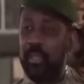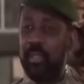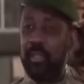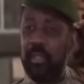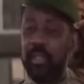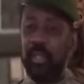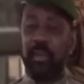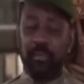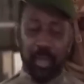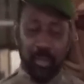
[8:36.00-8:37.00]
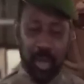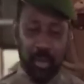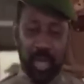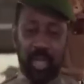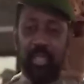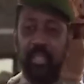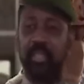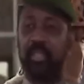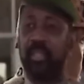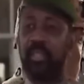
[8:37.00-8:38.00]
might not be vocal about his
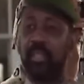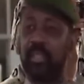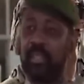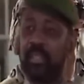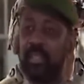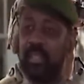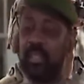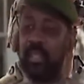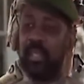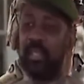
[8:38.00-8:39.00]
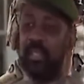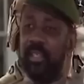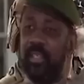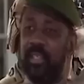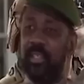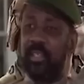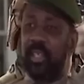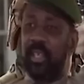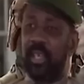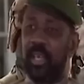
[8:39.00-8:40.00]
discontentment with Western leaders,
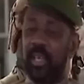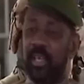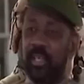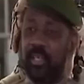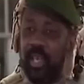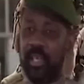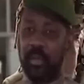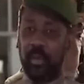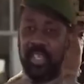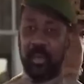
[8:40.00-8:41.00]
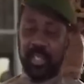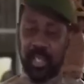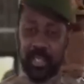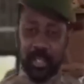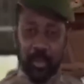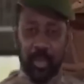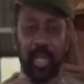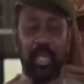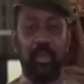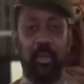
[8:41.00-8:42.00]
he demonstrates that actions do
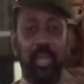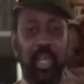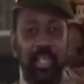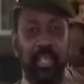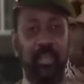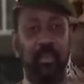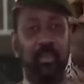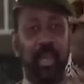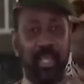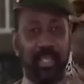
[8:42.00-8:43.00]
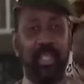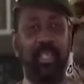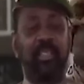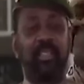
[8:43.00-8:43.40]
speak louder than words.